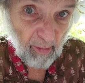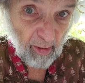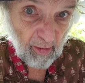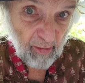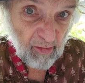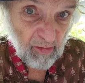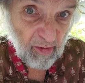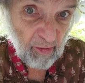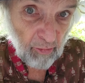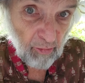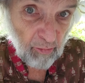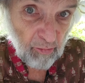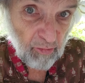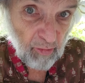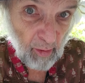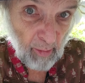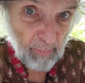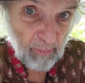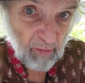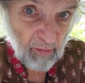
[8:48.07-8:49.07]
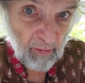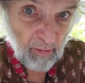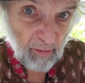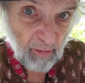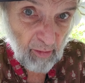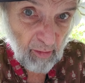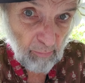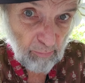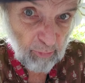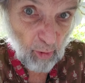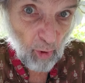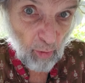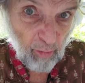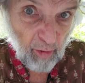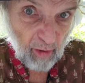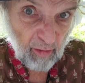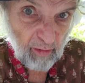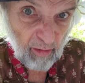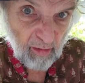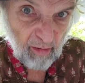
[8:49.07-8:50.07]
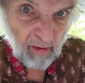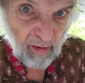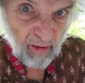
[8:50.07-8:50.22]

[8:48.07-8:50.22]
bellies in those ships? Bloated.